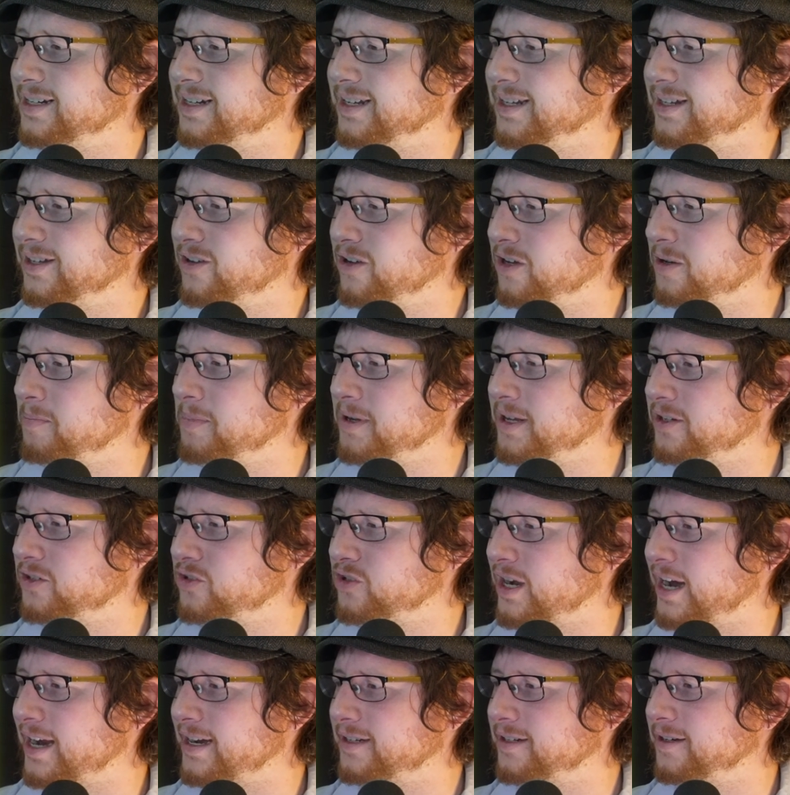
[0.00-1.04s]
could be an
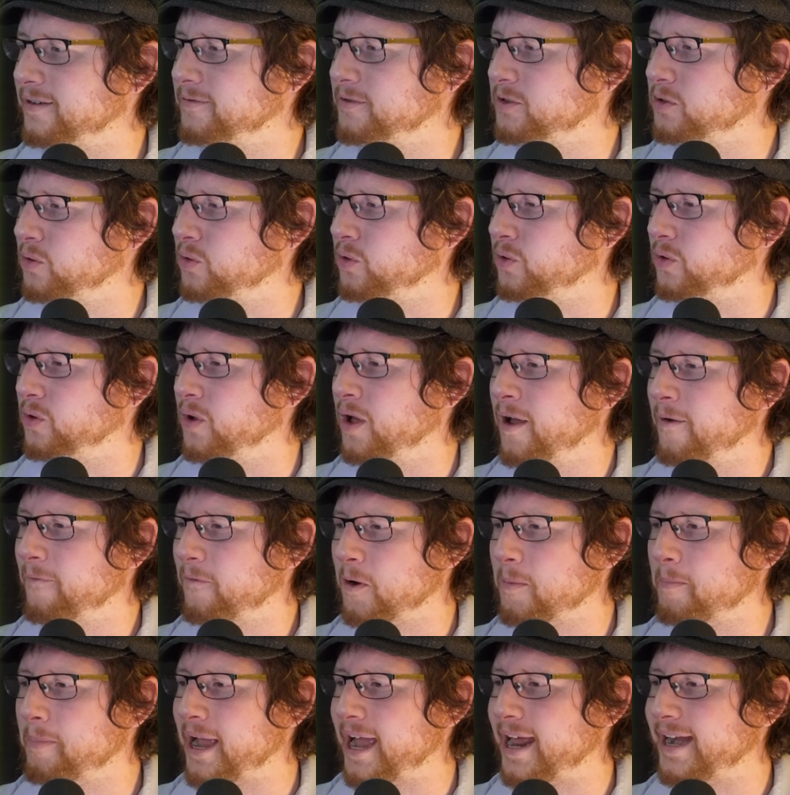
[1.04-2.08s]
attractive tool for
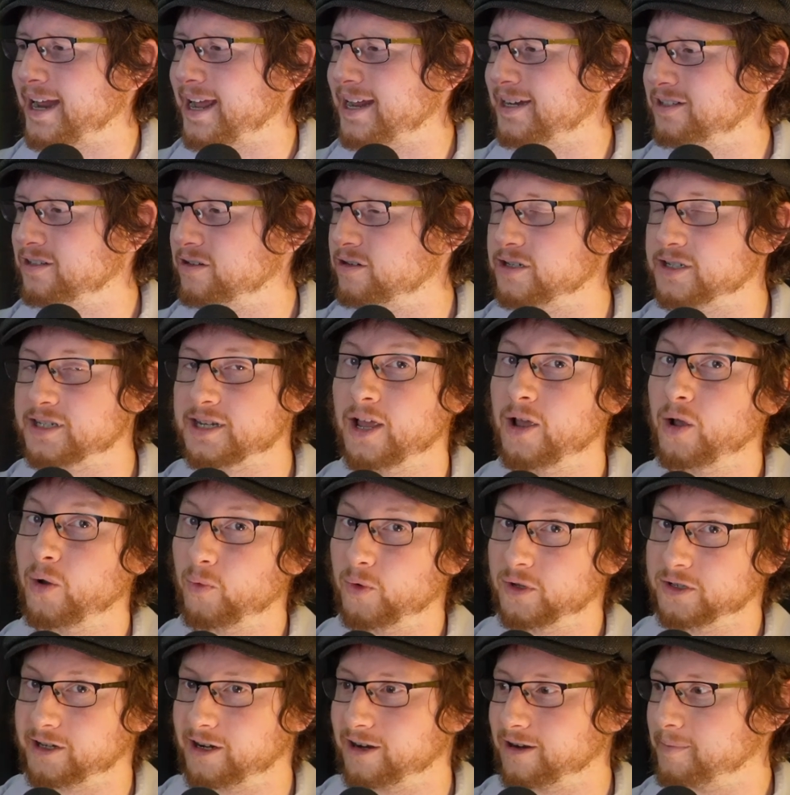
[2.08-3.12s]
bad actors.
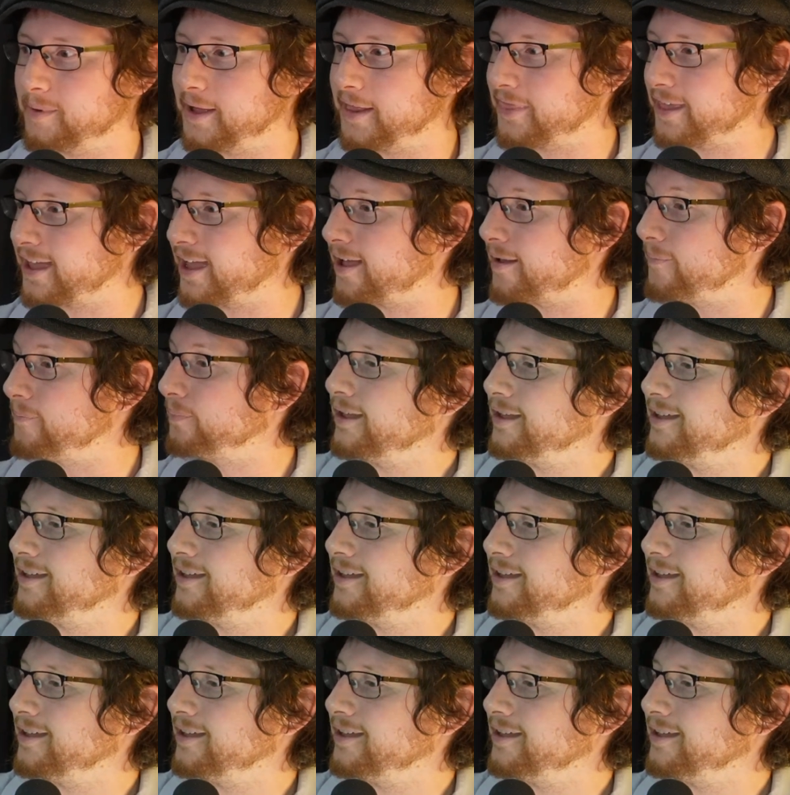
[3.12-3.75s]
We'll talk about that.